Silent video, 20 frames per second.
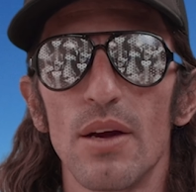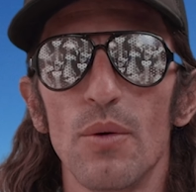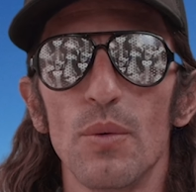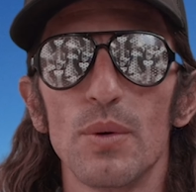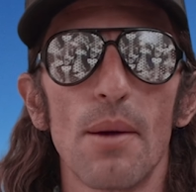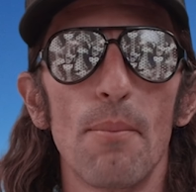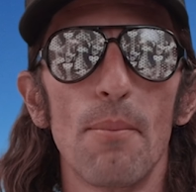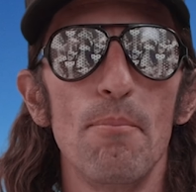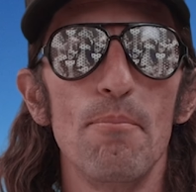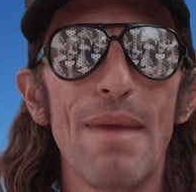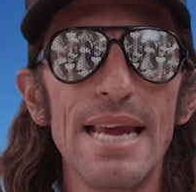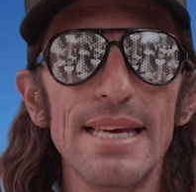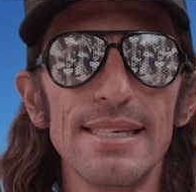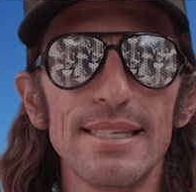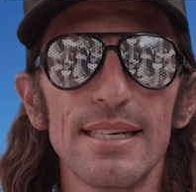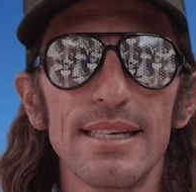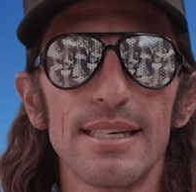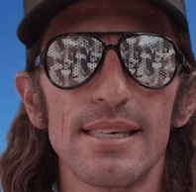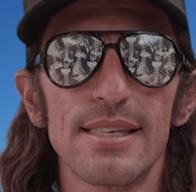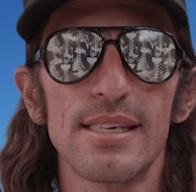It was
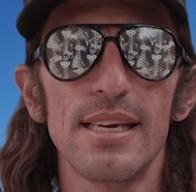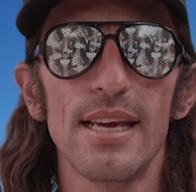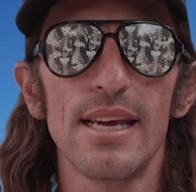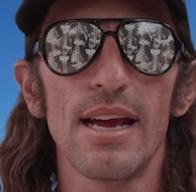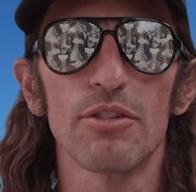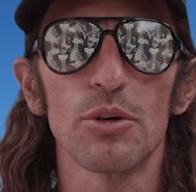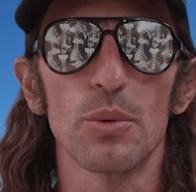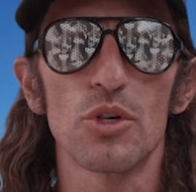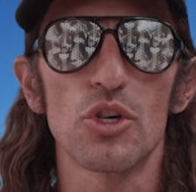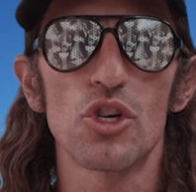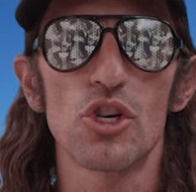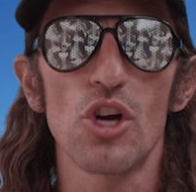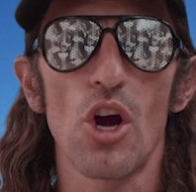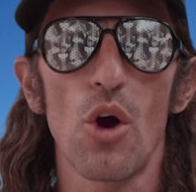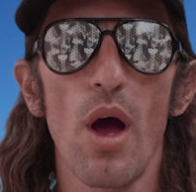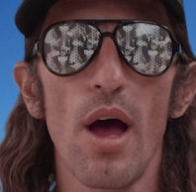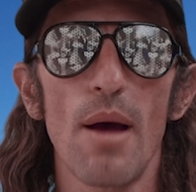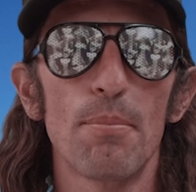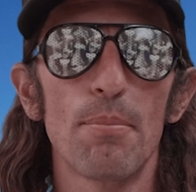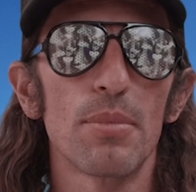amazing to see everyone
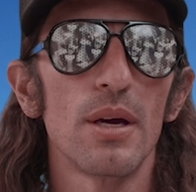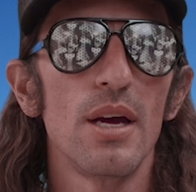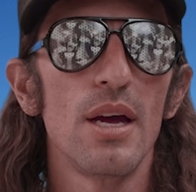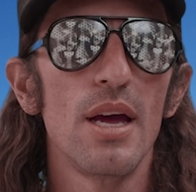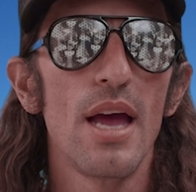show up